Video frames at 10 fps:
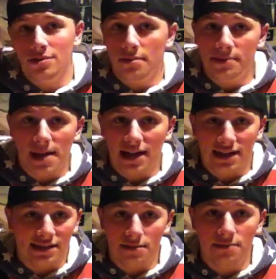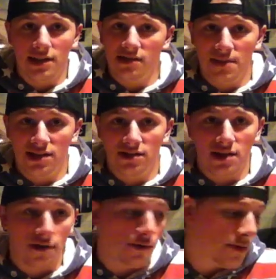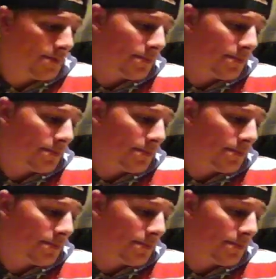2 steps back. That's a major no.